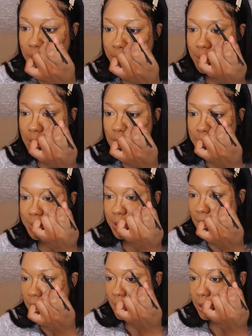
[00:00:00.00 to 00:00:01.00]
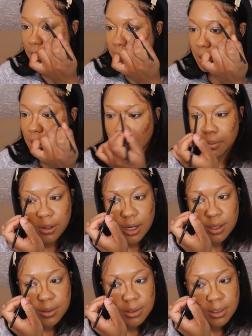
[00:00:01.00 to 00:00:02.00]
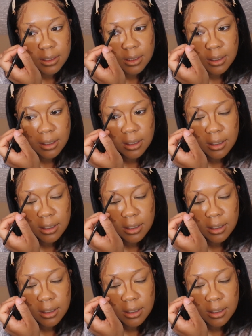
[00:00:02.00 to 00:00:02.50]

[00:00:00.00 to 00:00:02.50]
Blend that up slightly into my eyebrows